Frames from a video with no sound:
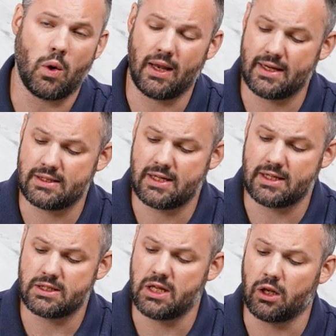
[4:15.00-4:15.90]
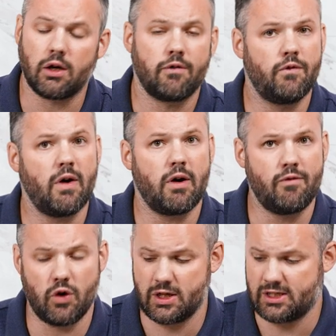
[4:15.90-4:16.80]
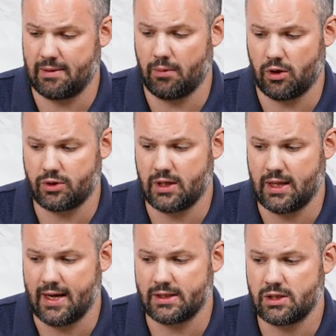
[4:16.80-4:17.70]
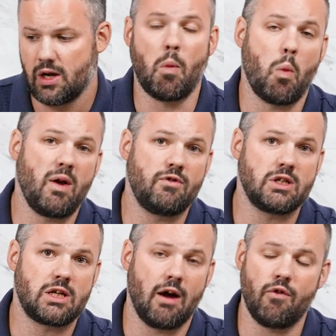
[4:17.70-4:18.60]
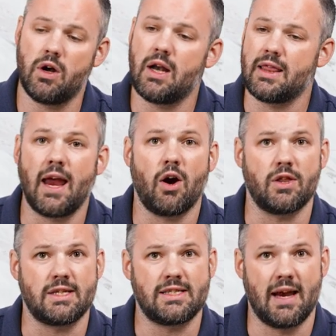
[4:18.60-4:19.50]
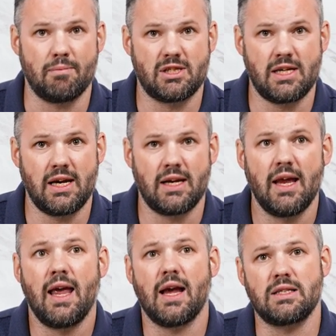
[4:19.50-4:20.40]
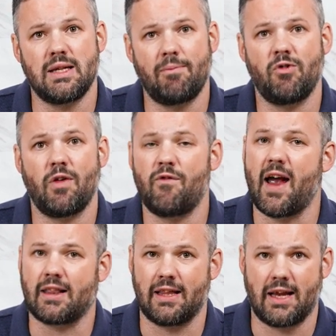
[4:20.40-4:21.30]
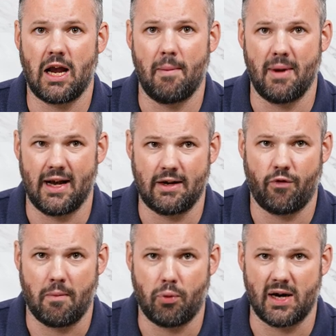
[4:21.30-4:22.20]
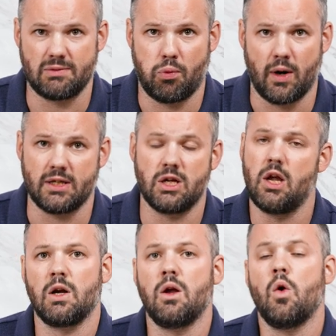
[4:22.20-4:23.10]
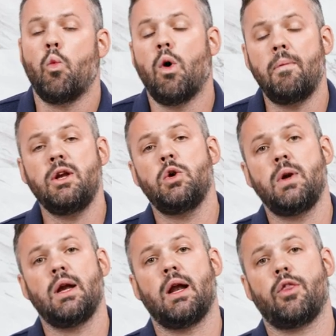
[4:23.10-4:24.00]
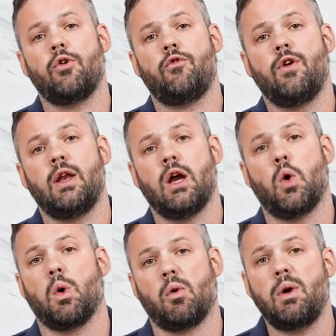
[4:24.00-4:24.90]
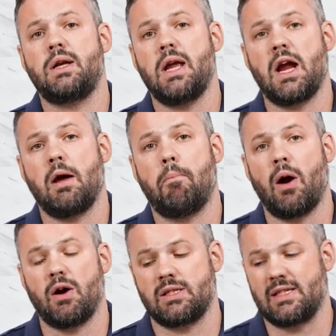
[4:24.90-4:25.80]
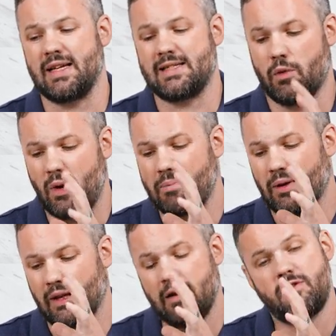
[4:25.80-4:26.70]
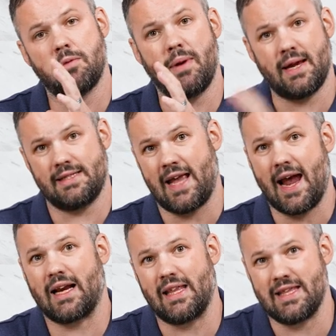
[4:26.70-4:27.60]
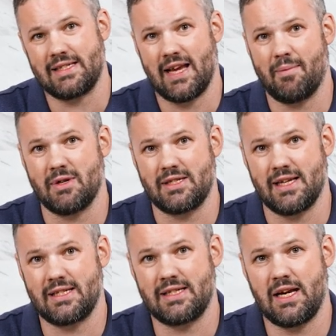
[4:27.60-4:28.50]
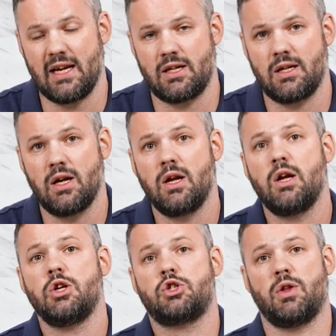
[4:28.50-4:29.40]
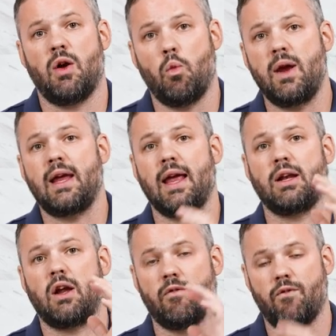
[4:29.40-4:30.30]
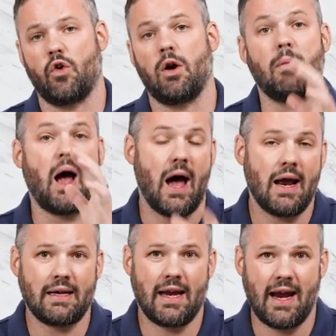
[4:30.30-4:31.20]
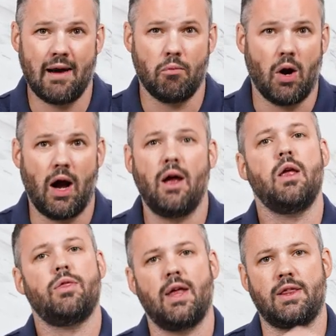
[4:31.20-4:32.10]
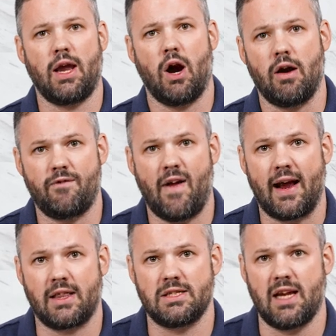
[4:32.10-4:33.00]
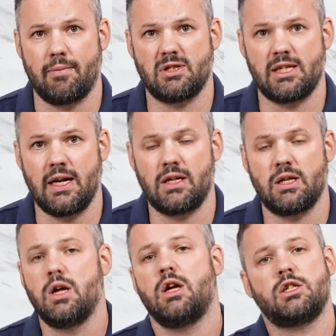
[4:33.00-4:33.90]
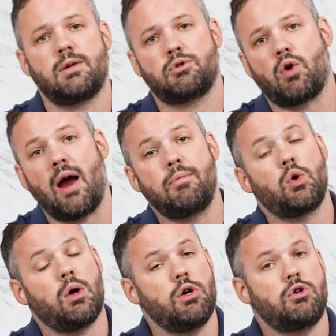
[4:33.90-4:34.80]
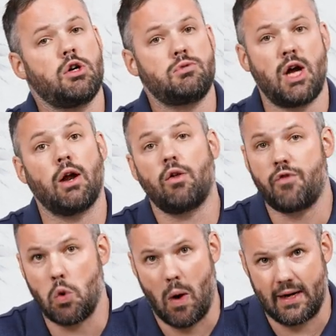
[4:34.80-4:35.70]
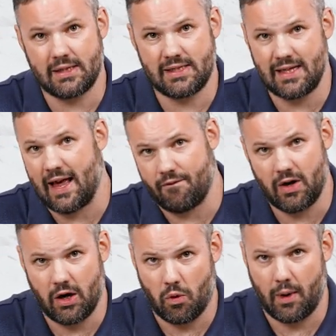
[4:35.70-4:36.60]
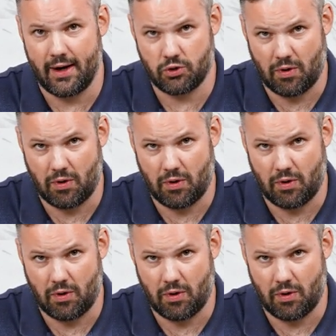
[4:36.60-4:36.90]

toilet seats that look very, very similar to this. From what we've discovered, they are the same seat, except for the fact that they come in at different price points. We'll be doing another video where we take apart seats that we believe to be exactly the same as this seat, so that we can confirm on camera that they are in fact the same seat. Subscribe to our YouTube channel if you want to see that video when it